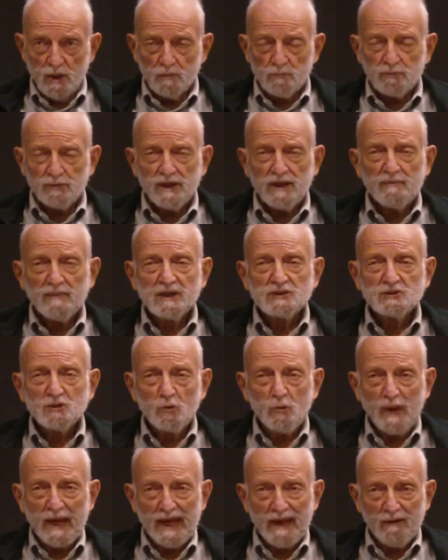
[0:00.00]
pretty much
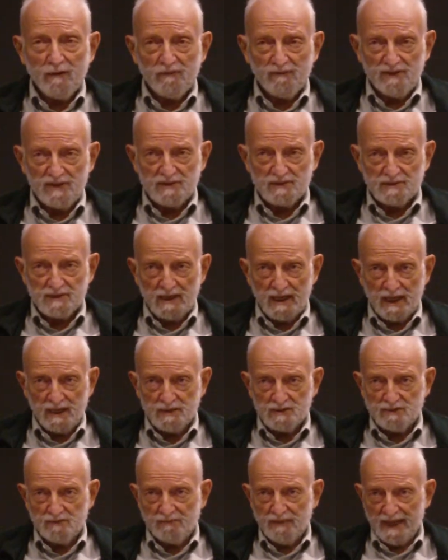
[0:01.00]
aware of these
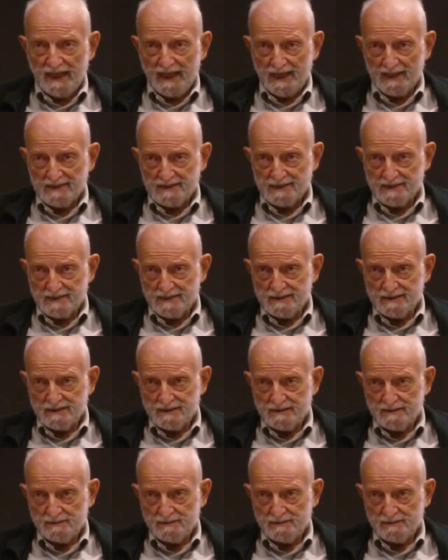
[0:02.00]
kinds of biases.